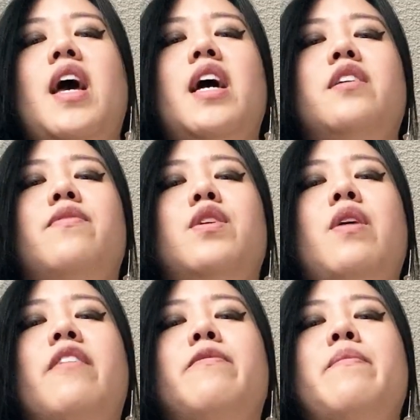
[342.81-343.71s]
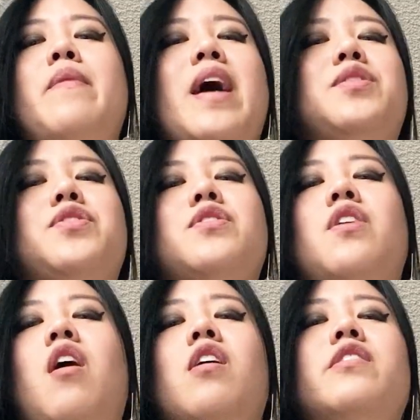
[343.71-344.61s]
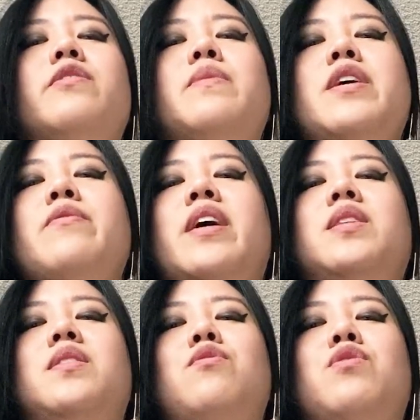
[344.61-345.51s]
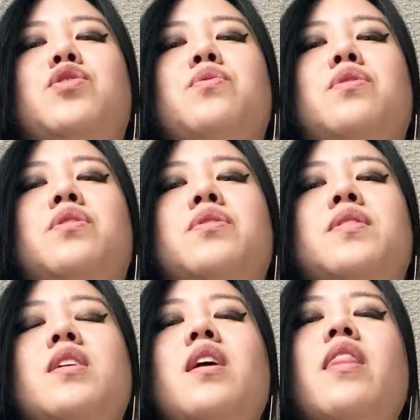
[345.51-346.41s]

and if you have mastered all of my rites and rituals,